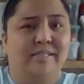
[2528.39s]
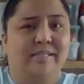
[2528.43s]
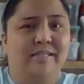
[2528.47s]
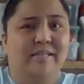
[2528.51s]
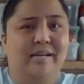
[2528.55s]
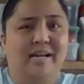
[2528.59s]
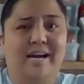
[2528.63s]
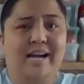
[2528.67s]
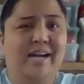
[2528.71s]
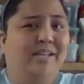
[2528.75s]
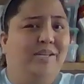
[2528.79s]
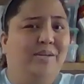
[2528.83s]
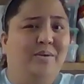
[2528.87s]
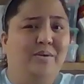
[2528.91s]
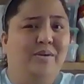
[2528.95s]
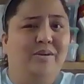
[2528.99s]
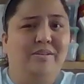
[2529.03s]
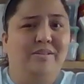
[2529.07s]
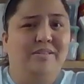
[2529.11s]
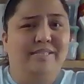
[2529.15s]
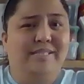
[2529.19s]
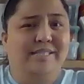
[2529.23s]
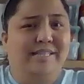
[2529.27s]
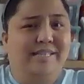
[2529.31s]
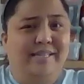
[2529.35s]
I do it all the
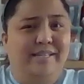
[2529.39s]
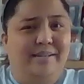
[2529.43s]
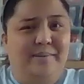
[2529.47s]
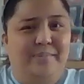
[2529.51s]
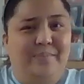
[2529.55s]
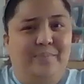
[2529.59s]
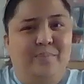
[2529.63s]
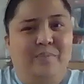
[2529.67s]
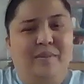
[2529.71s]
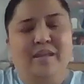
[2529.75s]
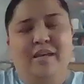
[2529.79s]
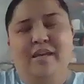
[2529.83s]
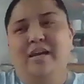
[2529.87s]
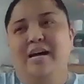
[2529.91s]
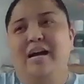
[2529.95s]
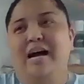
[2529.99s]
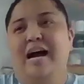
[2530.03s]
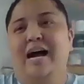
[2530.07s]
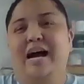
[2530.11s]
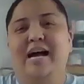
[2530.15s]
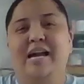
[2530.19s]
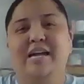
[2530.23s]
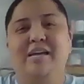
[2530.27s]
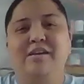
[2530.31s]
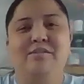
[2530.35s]
time.
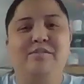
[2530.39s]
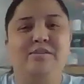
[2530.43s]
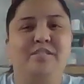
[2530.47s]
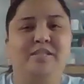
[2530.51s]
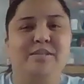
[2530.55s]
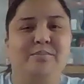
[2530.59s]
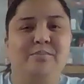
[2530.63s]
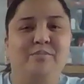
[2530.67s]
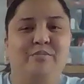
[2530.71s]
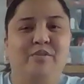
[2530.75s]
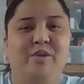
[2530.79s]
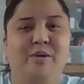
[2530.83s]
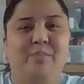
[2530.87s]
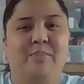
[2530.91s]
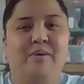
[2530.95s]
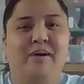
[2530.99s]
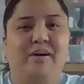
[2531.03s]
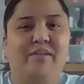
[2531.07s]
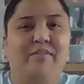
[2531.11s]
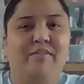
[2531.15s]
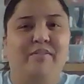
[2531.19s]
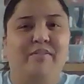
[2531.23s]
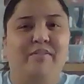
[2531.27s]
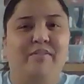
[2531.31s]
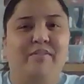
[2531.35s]
I use them for
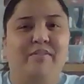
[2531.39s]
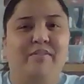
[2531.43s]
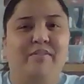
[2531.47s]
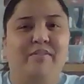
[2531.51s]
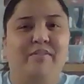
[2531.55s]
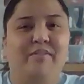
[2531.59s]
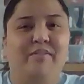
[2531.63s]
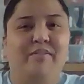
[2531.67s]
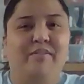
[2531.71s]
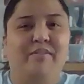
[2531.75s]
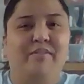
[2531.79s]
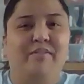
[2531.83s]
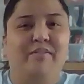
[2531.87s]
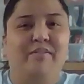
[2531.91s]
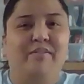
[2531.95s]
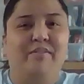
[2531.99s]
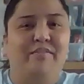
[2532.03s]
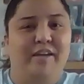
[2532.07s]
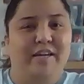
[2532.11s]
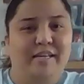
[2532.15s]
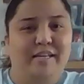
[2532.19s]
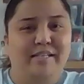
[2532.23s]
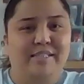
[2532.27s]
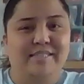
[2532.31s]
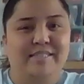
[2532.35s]

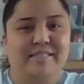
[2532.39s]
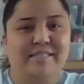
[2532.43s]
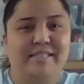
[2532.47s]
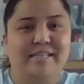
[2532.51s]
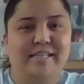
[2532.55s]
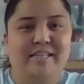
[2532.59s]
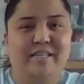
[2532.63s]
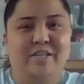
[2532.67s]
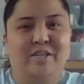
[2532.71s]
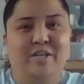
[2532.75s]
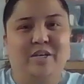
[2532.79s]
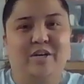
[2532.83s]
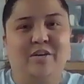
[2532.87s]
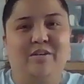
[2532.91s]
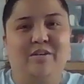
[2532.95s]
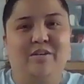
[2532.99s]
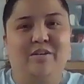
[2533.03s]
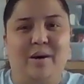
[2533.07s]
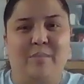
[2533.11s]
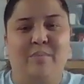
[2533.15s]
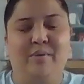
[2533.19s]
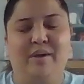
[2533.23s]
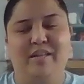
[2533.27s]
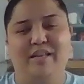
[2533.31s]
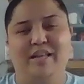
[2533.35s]
parfaits. You know, I'll
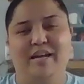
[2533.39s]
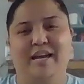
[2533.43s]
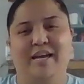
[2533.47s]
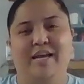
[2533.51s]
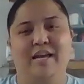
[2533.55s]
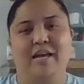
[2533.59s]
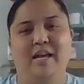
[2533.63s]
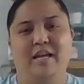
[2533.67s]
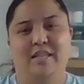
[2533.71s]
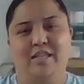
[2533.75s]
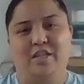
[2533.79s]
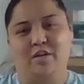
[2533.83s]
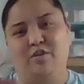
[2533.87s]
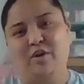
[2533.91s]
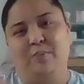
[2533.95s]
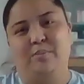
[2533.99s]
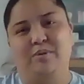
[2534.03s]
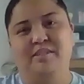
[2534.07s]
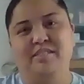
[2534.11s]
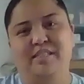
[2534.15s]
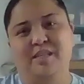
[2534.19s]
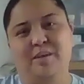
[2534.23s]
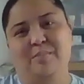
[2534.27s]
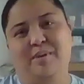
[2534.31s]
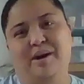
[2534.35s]
put like the crumbles
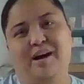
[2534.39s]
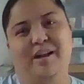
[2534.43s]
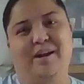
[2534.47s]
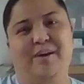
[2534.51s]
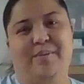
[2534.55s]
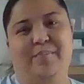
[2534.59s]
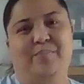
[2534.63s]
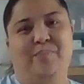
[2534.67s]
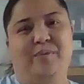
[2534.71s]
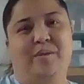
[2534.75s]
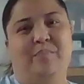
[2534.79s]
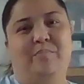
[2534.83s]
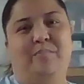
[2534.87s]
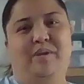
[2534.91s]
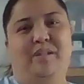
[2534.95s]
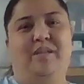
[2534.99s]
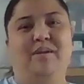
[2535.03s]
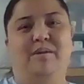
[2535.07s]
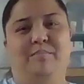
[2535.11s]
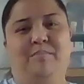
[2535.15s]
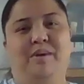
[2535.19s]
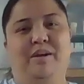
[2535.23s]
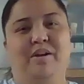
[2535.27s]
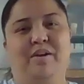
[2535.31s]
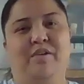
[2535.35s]
on the bottom, put the
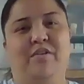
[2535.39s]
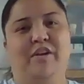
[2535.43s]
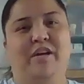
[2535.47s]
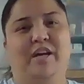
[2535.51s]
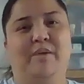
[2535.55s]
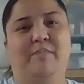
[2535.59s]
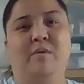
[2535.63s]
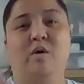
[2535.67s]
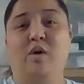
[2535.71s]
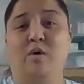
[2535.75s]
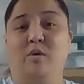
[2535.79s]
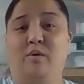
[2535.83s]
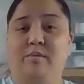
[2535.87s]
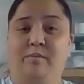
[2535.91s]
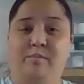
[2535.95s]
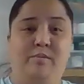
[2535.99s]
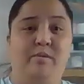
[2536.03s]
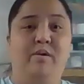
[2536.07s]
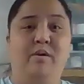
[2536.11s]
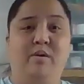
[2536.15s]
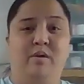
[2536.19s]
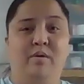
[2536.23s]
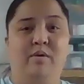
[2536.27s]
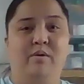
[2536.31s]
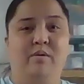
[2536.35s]
buttercream or
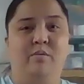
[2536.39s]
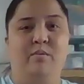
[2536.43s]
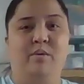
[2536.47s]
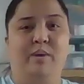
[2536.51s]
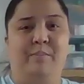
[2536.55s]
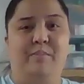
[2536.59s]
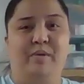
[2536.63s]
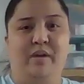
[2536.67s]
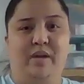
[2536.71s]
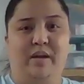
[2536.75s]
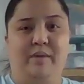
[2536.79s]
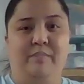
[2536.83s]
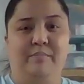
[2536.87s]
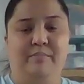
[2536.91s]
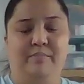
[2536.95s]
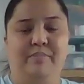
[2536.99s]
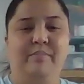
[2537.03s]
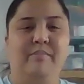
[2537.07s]
whipped cream,